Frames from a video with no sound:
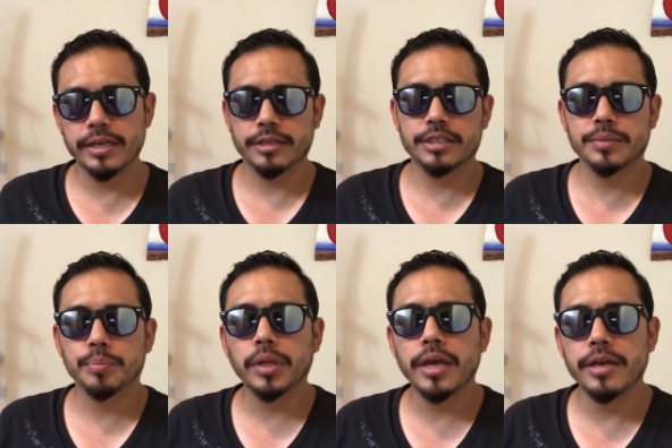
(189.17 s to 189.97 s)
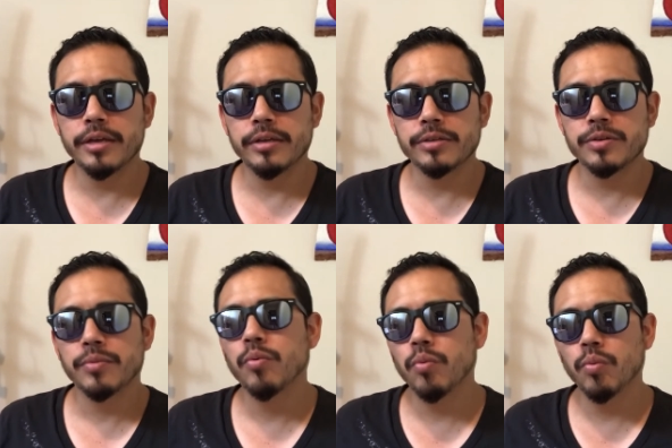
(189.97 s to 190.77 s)
explained,
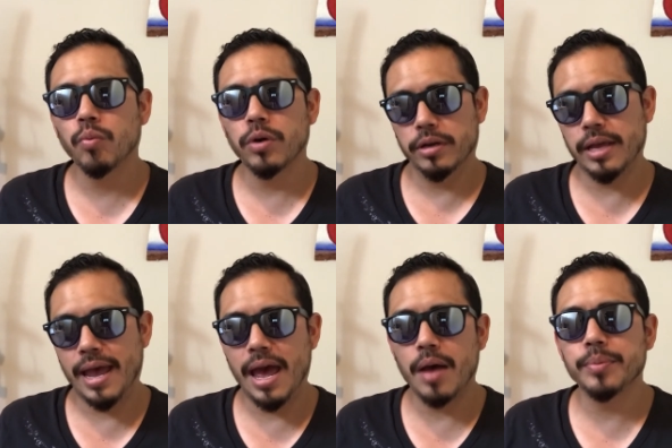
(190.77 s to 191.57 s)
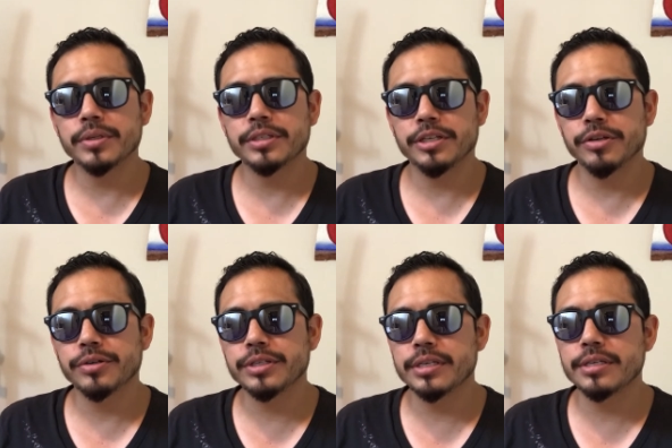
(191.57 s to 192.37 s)
what happens in your
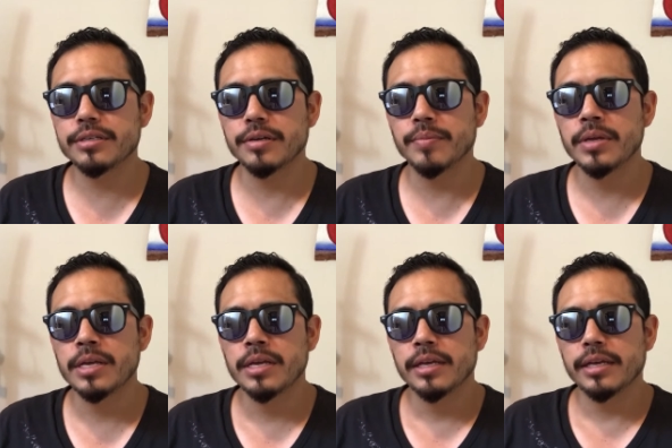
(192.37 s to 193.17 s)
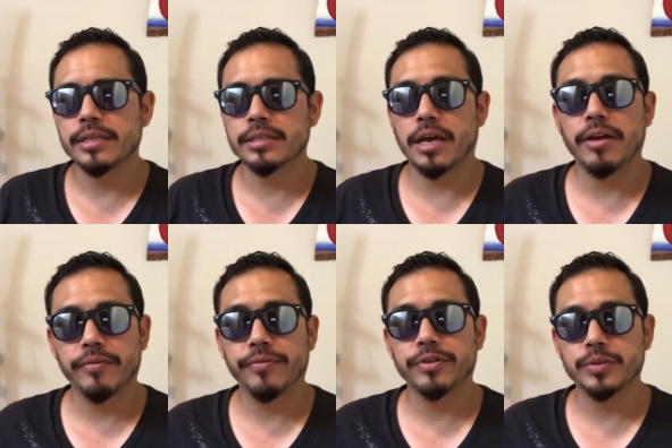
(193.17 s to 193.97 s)
system is that
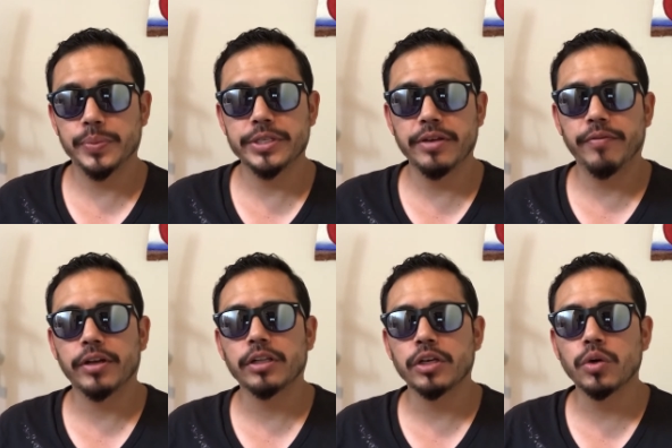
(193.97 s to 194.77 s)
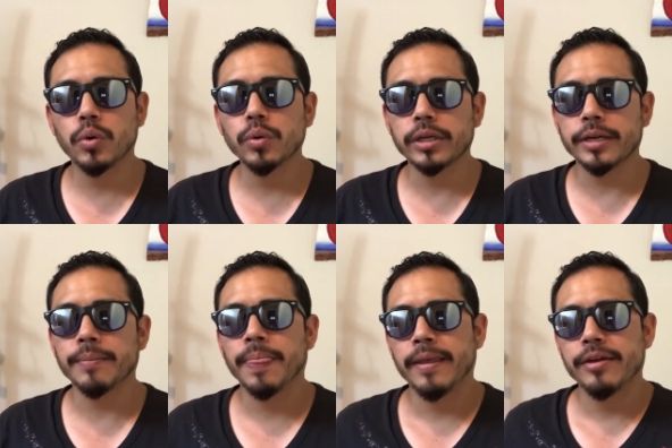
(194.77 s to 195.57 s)
for specifically cooling,
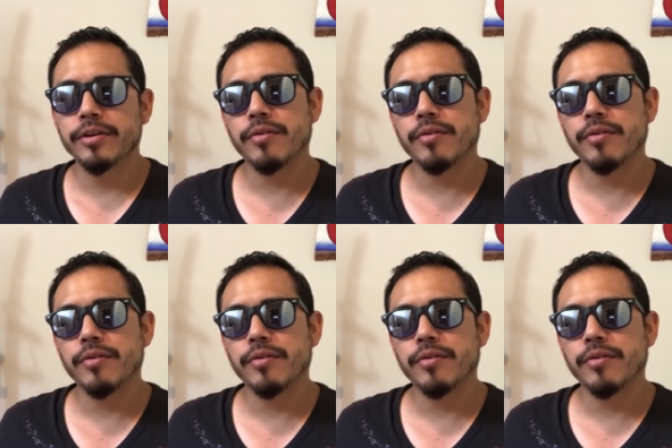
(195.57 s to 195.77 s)
your